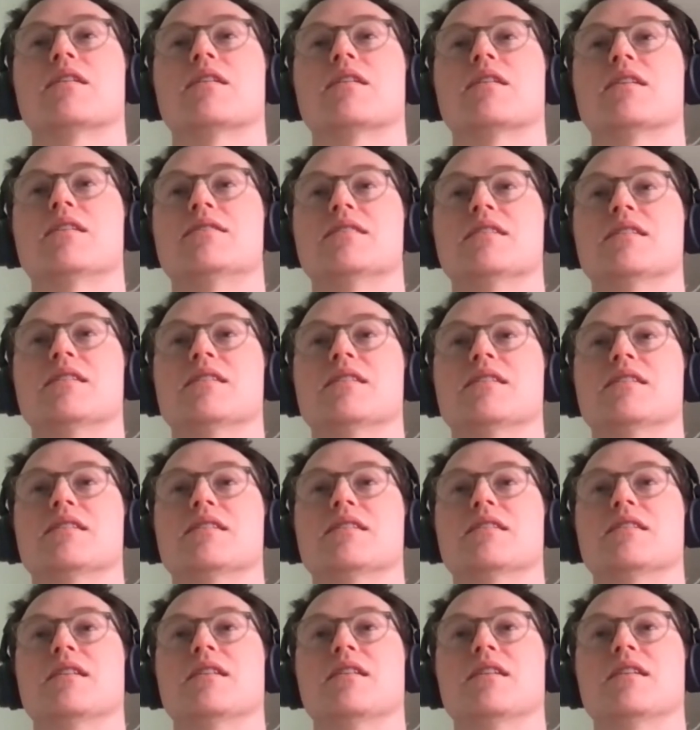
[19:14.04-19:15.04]
Is it
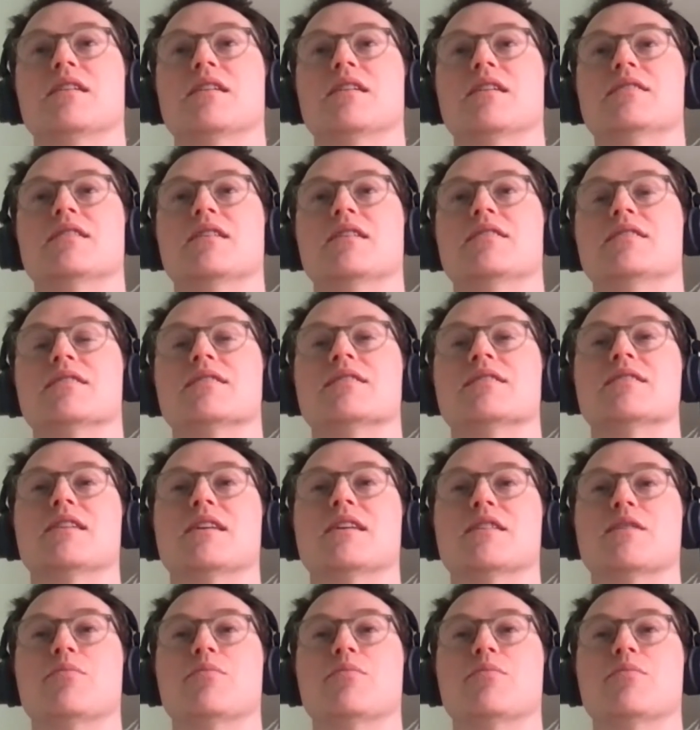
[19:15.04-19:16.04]
still
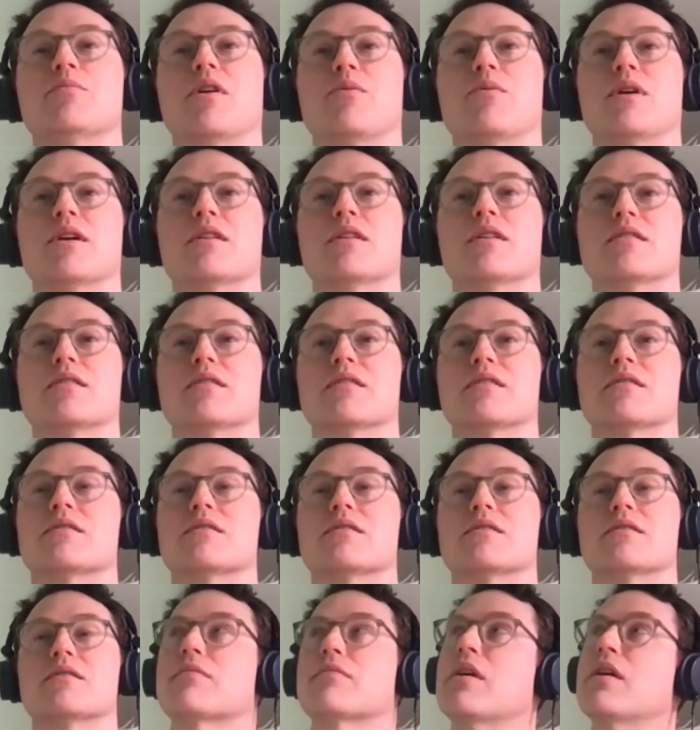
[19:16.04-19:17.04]
at the point where,
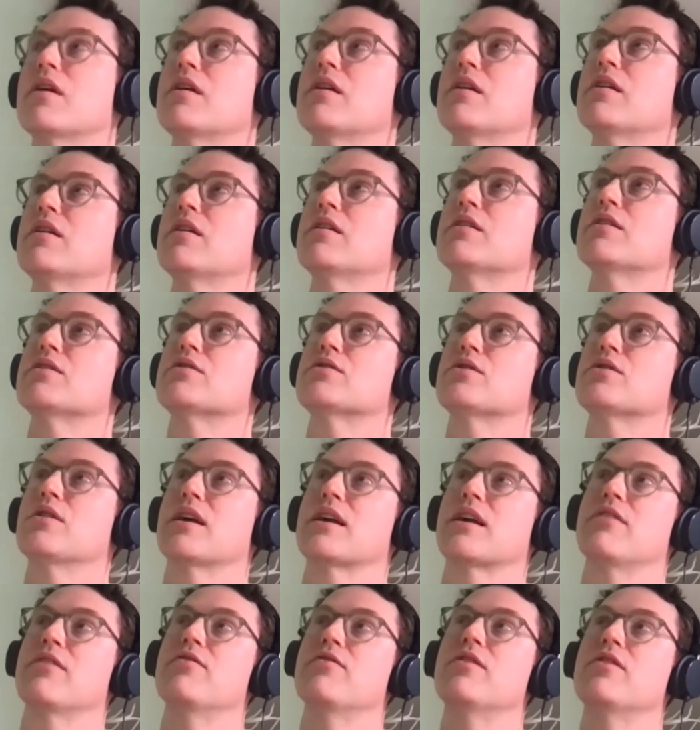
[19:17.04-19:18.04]
so
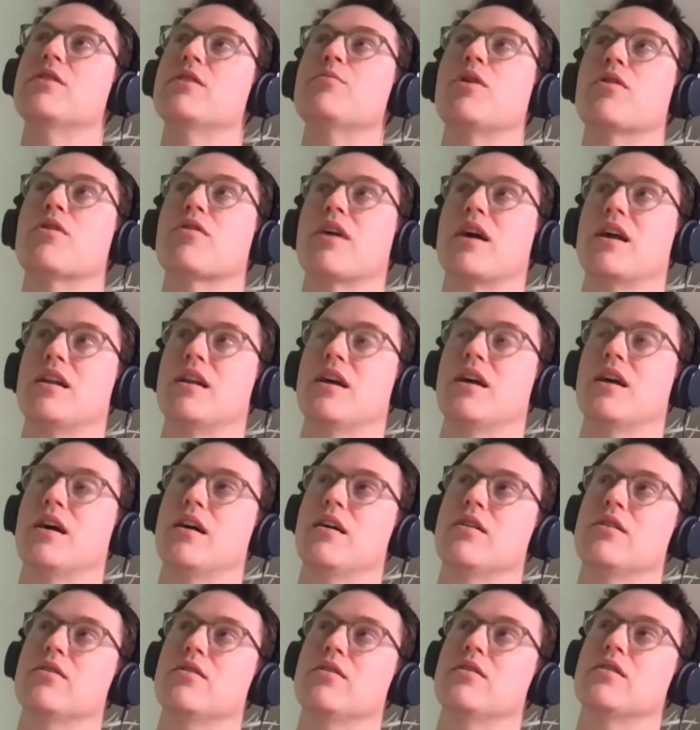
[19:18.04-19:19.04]
at Venmo right
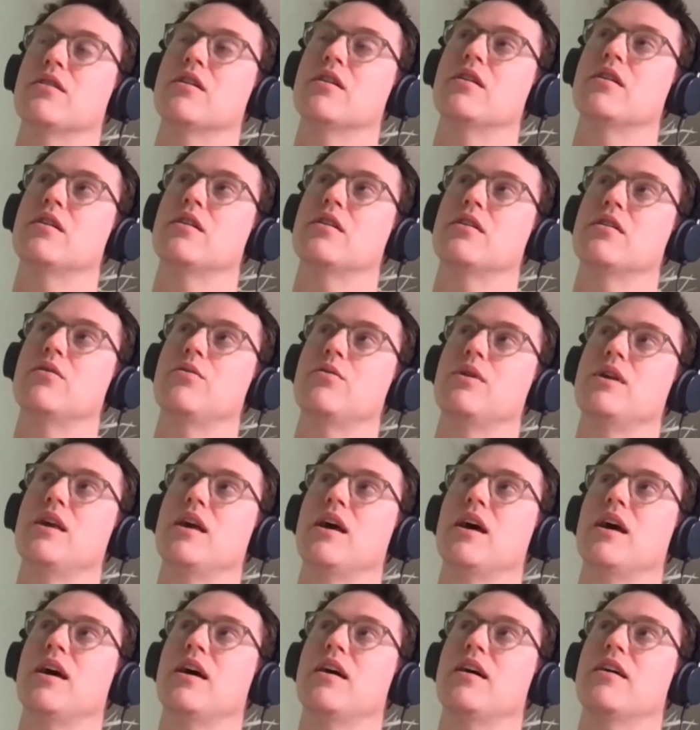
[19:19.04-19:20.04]
now, we
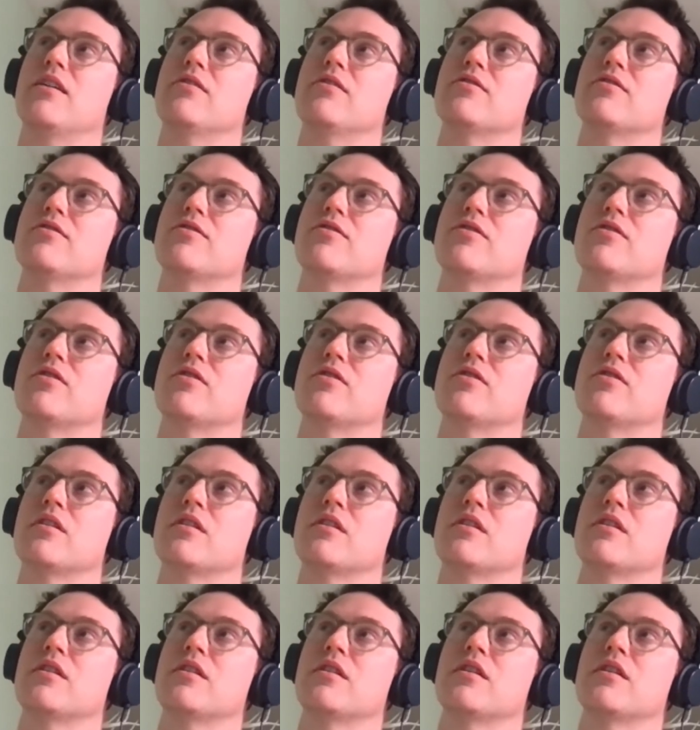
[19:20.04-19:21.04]
have
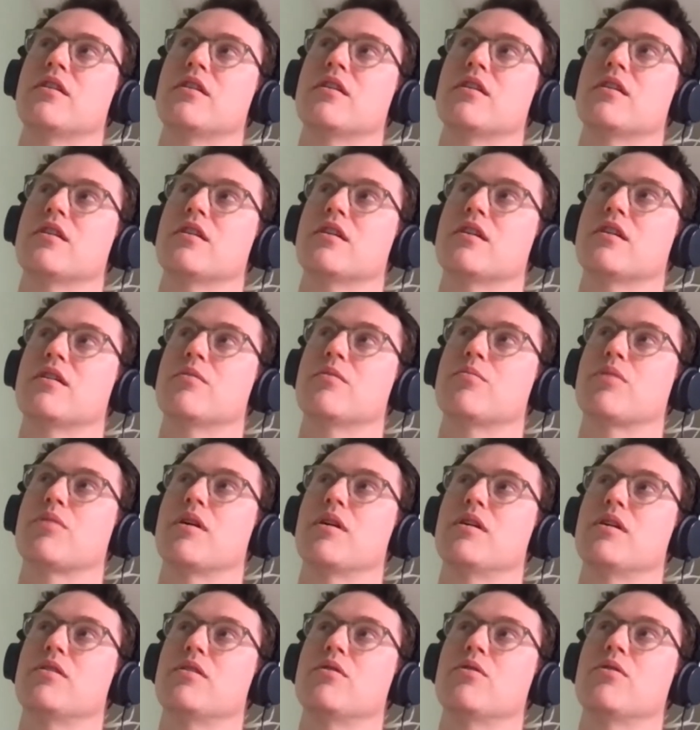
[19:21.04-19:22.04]

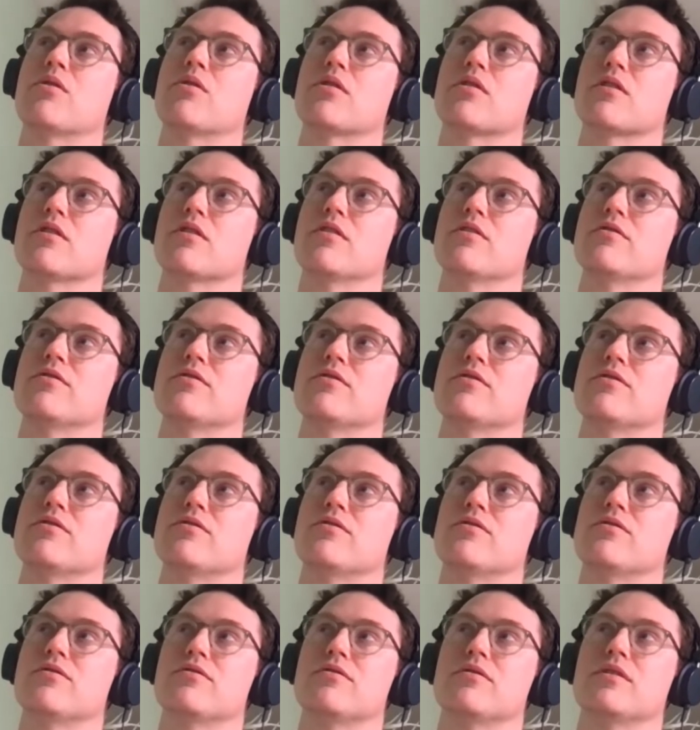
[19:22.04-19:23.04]
probably on the order of,
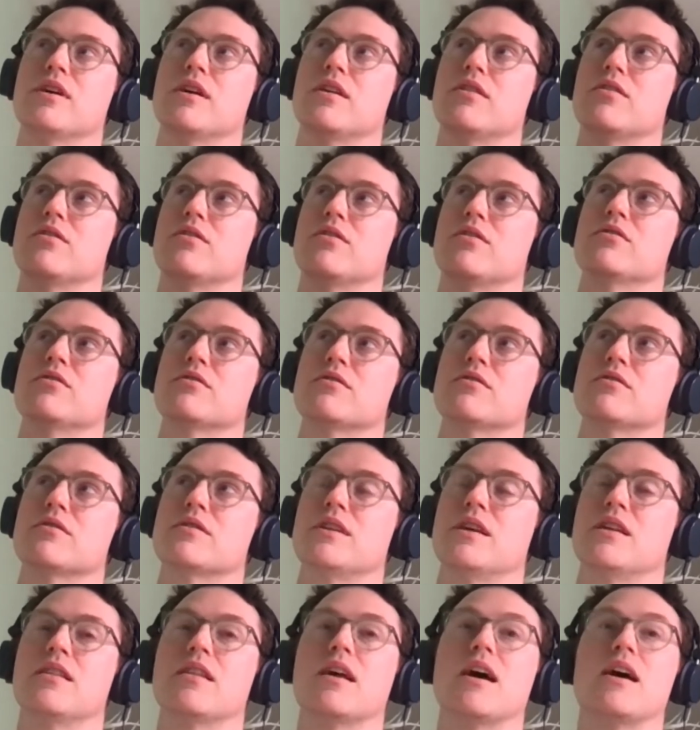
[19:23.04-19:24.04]
I don't know,
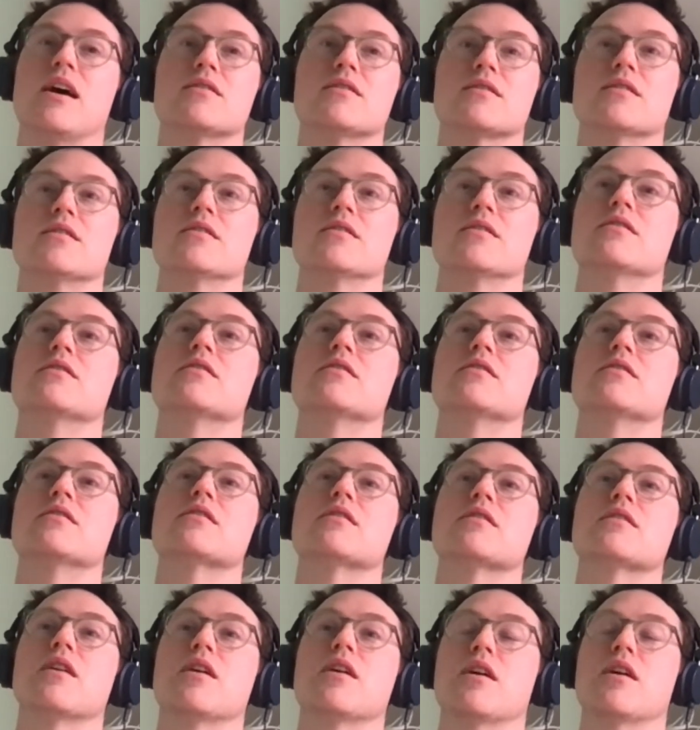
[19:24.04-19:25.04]
10,000
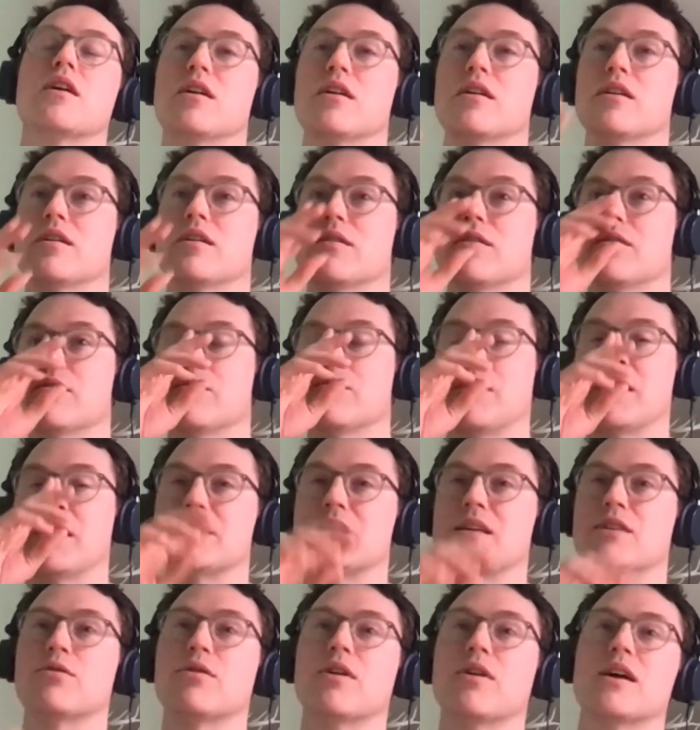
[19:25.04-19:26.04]

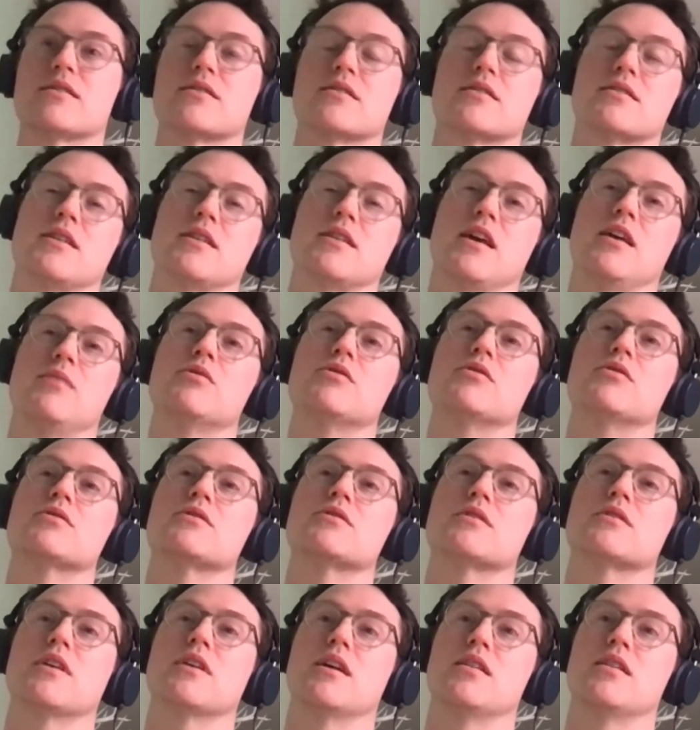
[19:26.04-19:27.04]
MySQL-esque
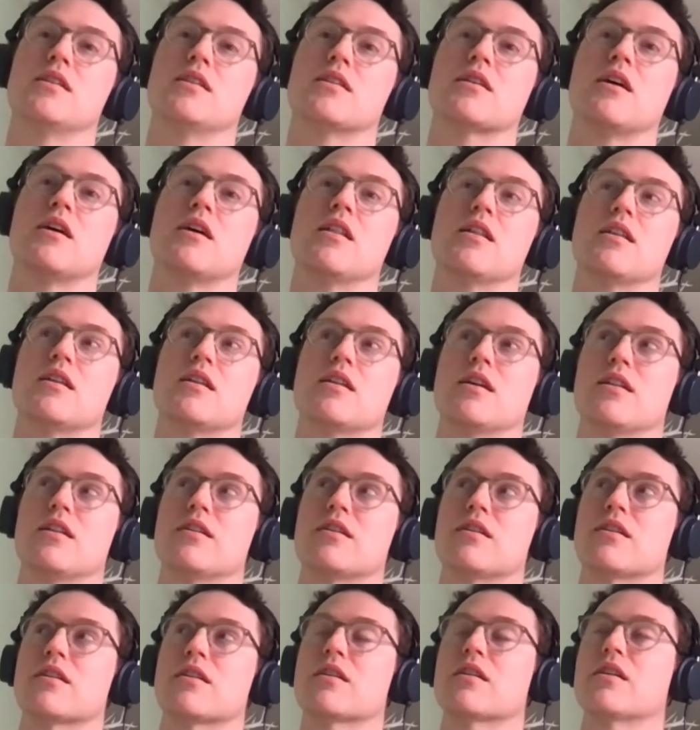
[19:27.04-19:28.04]
tables, and then call it
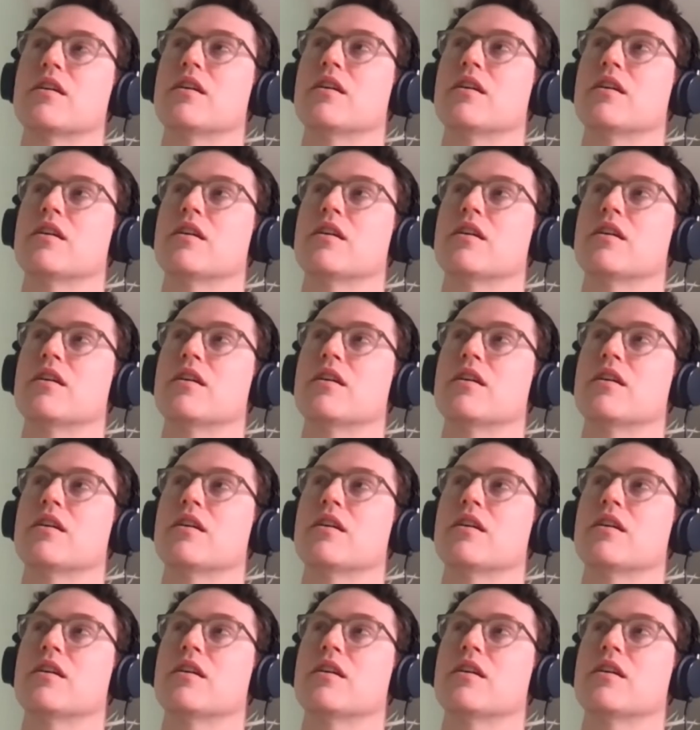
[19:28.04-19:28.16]
another